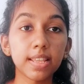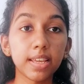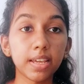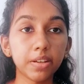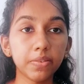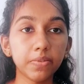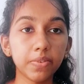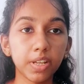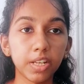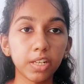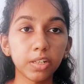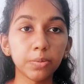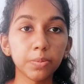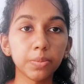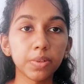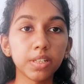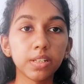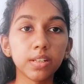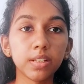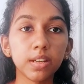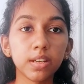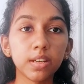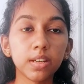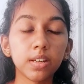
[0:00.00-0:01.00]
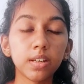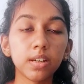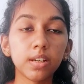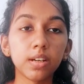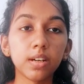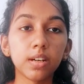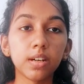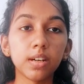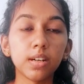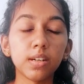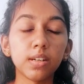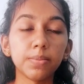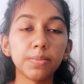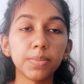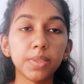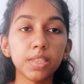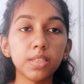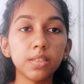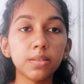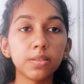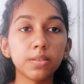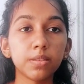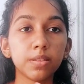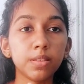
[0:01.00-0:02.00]
land valuable. I
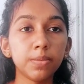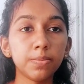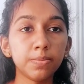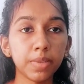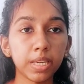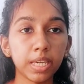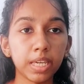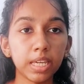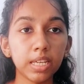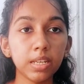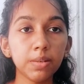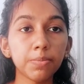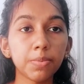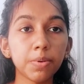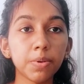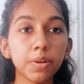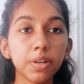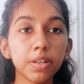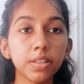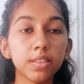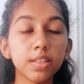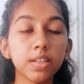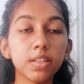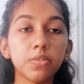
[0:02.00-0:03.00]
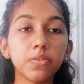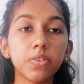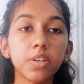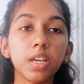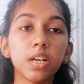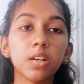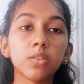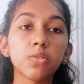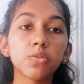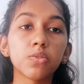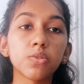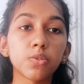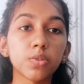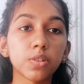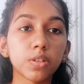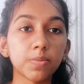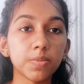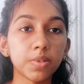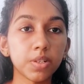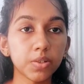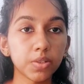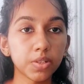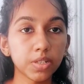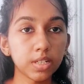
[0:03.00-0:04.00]
mean the main point that we have to talk
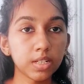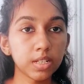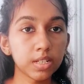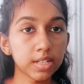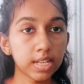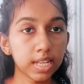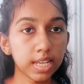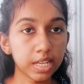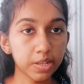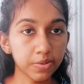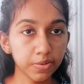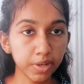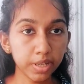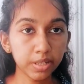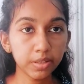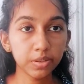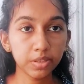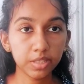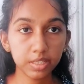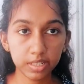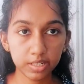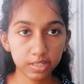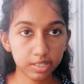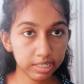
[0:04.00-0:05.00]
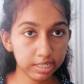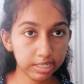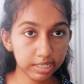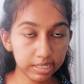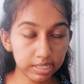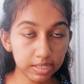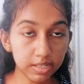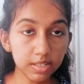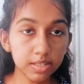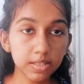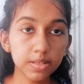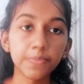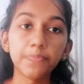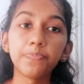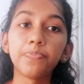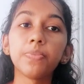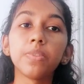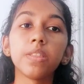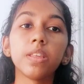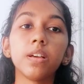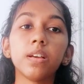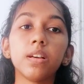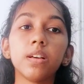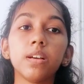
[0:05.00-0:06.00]
about in land value theory is
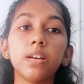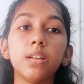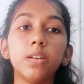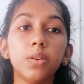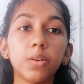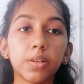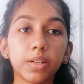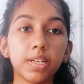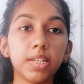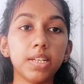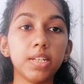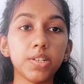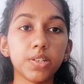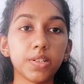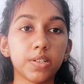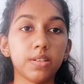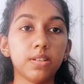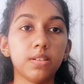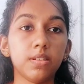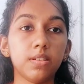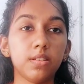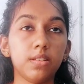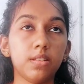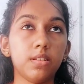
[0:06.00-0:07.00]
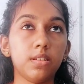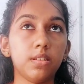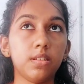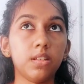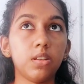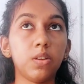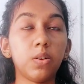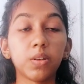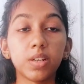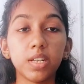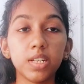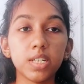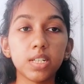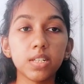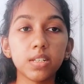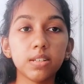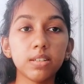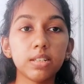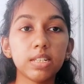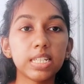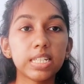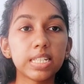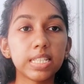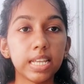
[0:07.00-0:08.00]
location. Location
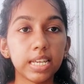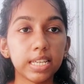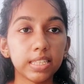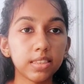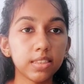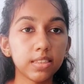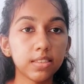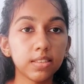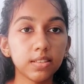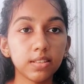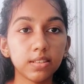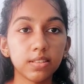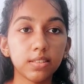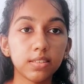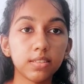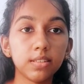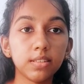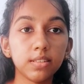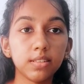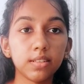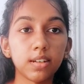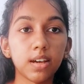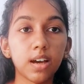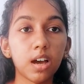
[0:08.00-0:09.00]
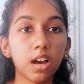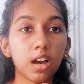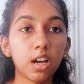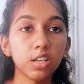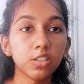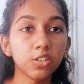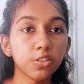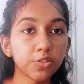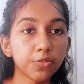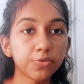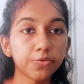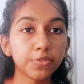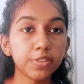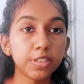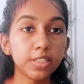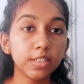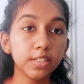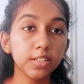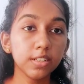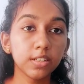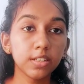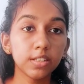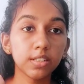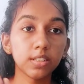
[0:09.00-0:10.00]
is like the heart of
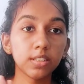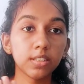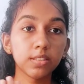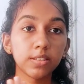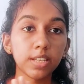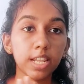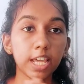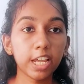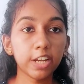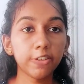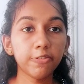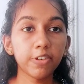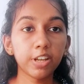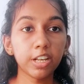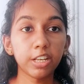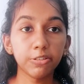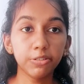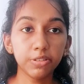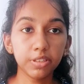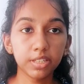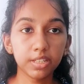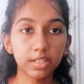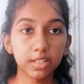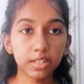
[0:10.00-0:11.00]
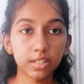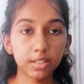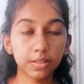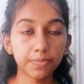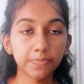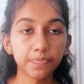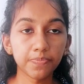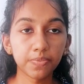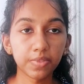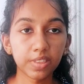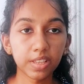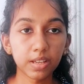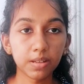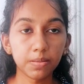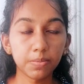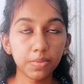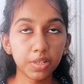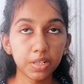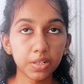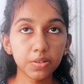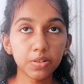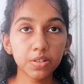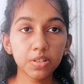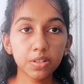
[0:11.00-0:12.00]
the land value theory
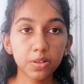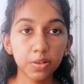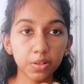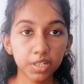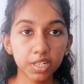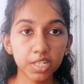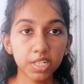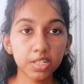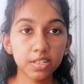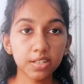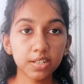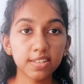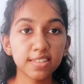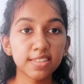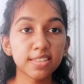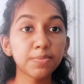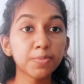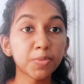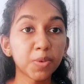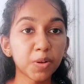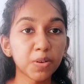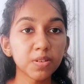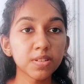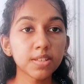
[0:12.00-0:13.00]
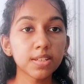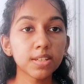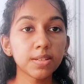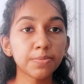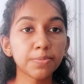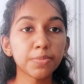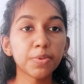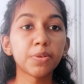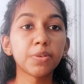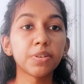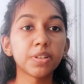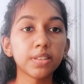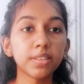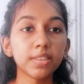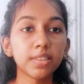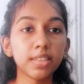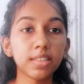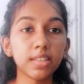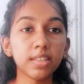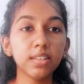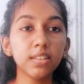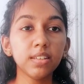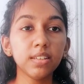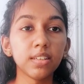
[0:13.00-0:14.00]
because location is the most important
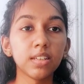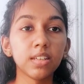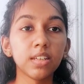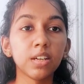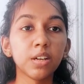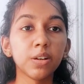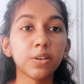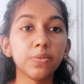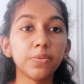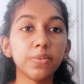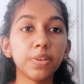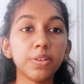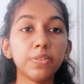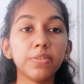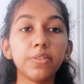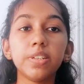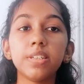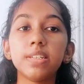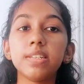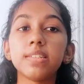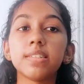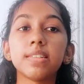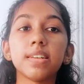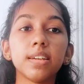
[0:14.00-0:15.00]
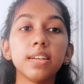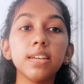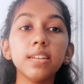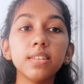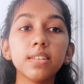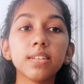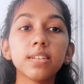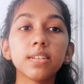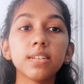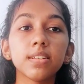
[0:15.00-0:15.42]
thing when we decide